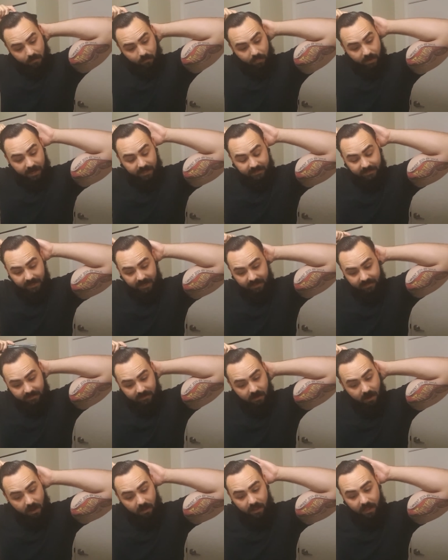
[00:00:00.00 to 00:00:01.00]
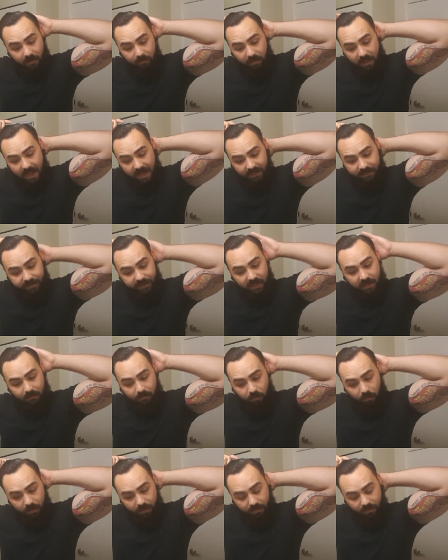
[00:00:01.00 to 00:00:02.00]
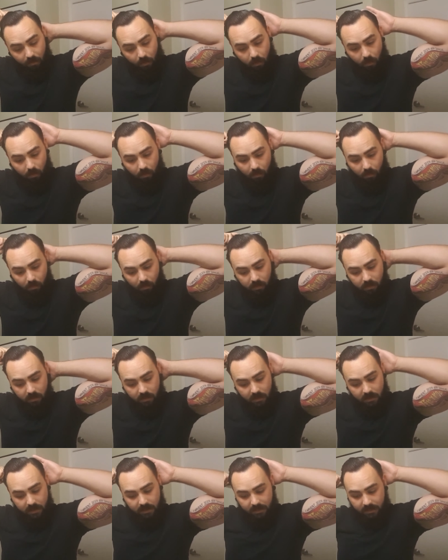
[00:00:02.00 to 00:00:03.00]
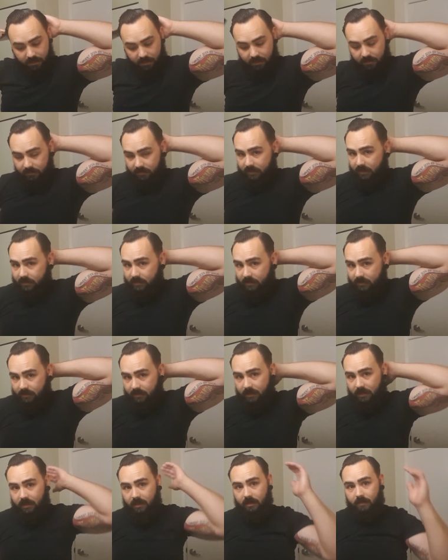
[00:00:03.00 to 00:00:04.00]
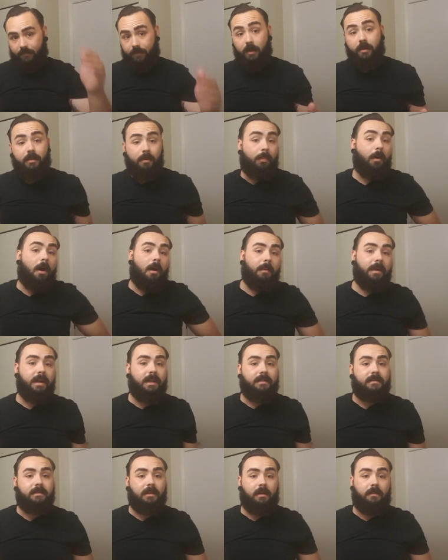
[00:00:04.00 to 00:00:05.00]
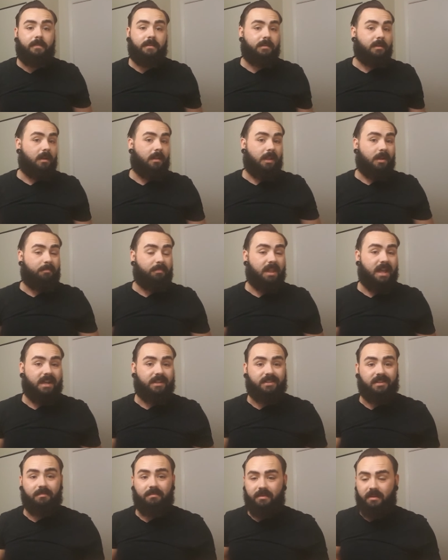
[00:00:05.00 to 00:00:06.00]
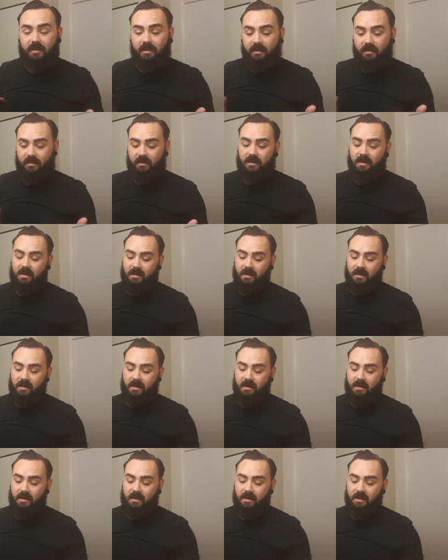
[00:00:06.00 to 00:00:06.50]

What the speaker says: But I'd say it's not like Black Ship with the whole consistency. The pomade itself is not like Black Ship. What